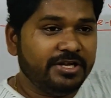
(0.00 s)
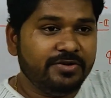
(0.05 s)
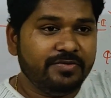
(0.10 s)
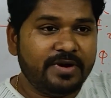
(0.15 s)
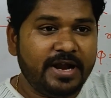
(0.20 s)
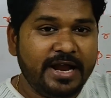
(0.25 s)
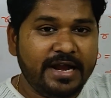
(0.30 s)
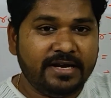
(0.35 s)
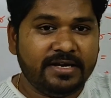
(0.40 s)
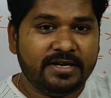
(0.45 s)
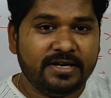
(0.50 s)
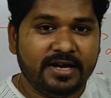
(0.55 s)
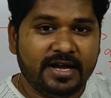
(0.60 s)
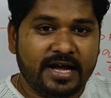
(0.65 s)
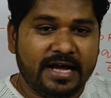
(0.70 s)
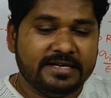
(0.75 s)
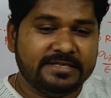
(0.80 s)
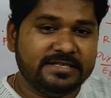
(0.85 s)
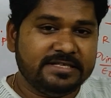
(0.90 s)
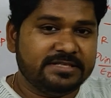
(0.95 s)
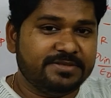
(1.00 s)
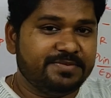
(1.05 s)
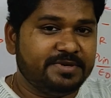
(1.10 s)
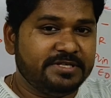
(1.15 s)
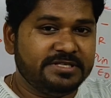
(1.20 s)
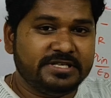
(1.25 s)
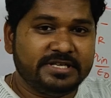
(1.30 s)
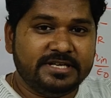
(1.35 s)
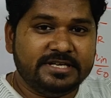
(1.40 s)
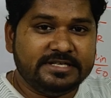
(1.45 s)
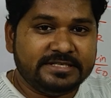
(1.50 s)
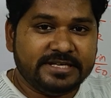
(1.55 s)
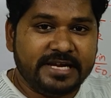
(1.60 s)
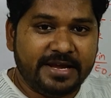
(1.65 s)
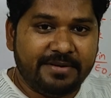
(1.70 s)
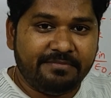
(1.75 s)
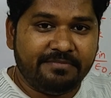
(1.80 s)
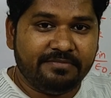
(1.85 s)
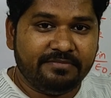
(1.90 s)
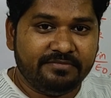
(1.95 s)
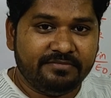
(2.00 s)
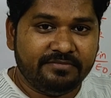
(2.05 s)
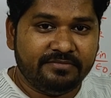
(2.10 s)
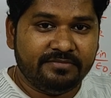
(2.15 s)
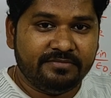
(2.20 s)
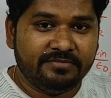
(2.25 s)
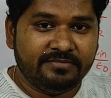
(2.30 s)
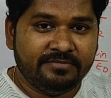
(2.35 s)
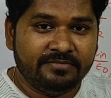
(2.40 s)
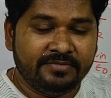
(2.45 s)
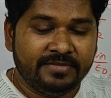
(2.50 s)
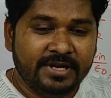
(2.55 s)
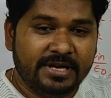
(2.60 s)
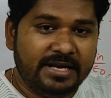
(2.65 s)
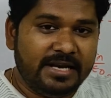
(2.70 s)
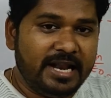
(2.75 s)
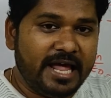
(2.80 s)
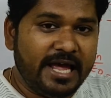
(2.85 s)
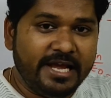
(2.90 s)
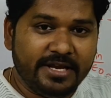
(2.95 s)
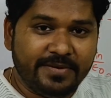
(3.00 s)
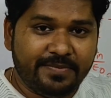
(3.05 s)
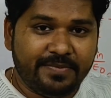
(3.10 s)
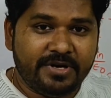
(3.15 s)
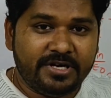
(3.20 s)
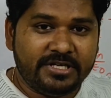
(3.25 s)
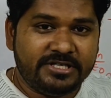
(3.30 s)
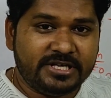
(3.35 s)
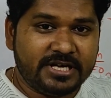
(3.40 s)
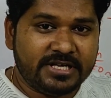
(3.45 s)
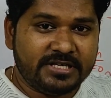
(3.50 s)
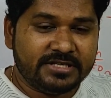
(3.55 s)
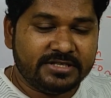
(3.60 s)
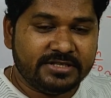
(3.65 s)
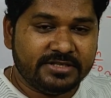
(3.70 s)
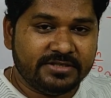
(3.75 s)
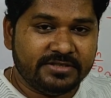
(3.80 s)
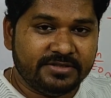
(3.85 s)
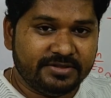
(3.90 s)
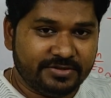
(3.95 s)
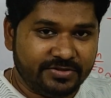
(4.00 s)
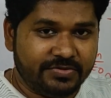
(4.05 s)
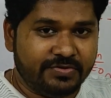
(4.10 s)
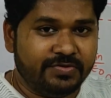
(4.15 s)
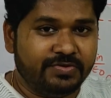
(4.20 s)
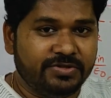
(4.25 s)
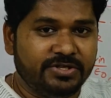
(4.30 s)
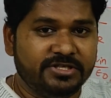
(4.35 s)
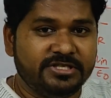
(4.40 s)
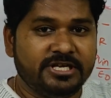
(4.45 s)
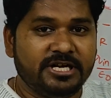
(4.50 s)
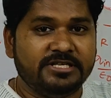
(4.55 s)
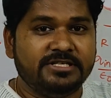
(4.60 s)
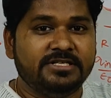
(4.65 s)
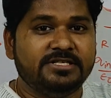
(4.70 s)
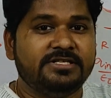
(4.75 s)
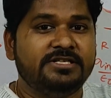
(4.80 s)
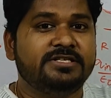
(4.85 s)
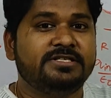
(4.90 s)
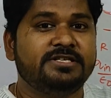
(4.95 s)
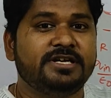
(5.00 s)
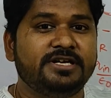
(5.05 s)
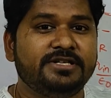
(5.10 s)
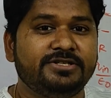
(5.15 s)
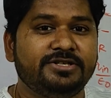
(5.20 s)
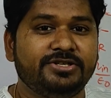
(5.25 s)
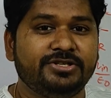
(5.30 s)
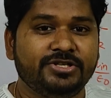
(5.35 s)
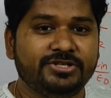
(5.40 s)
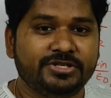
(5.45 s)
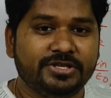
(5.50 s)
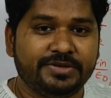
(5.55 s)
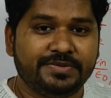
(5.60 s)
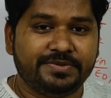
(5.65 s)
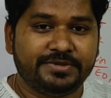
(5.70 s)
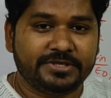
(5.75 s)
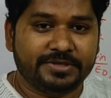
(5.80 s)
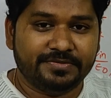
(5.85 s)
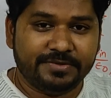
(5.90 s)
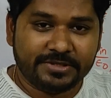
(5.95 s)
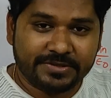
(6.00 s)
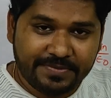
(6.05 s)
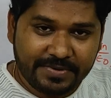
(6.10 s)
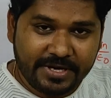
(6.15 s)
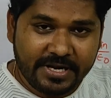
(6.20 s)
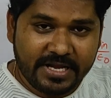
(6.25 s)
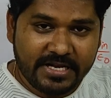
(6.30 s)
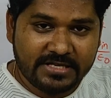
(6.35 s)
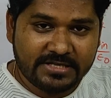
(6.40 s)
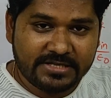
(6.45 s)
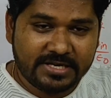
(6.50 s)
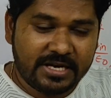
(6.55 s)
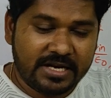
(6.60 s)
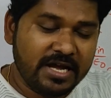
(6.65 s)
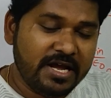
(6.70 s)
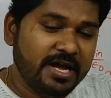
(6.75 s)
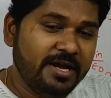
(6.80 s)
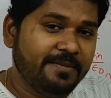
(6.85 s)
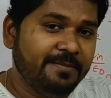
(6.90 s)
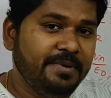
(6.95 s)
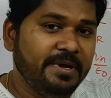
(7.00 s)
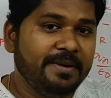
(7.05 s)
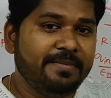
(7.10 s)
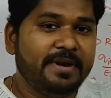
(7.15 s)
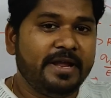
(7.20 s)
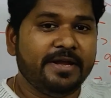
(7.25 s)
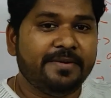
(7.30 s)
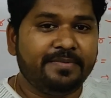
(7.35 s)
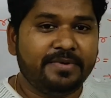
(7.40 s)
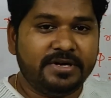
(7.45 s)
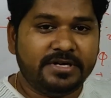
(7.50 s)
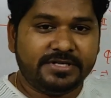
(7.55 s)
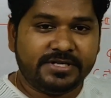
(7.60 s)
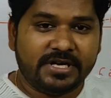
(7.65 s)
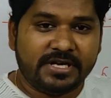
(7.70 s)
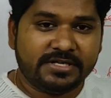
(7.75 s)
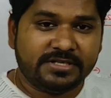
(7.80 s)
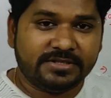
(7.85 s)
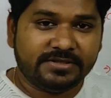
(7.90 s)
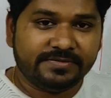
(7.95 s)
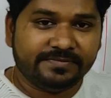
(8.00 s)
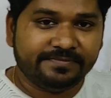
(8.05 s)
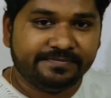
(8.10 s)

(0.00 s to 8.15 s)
Then you write as expression is same, like point charge. So the charges resides on the surface of the spherical shell behave like point charge,